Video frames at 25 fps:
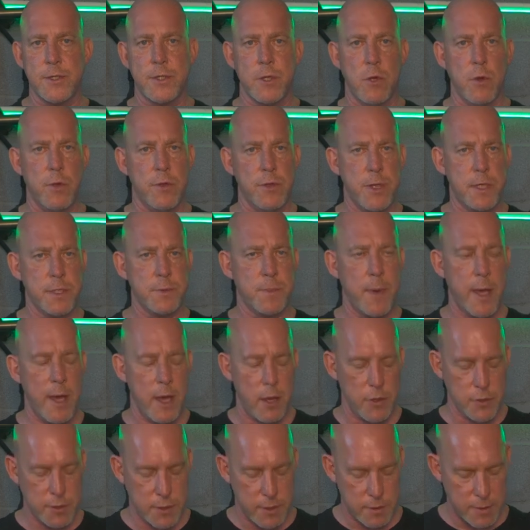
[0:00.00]
So in this
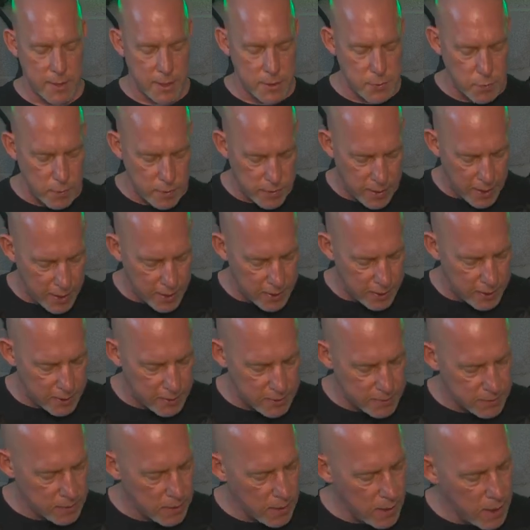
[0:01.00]
pouch, that's what that
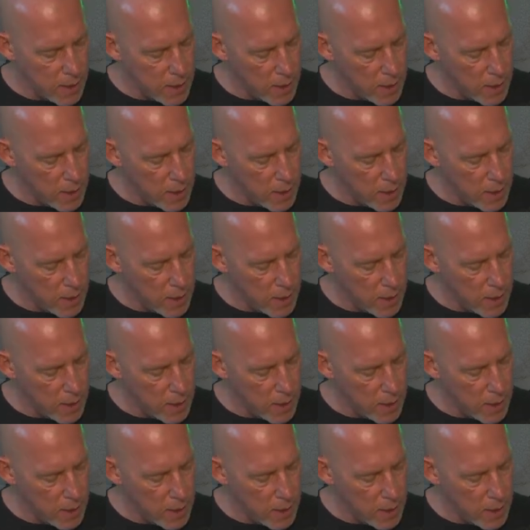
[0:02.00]
is.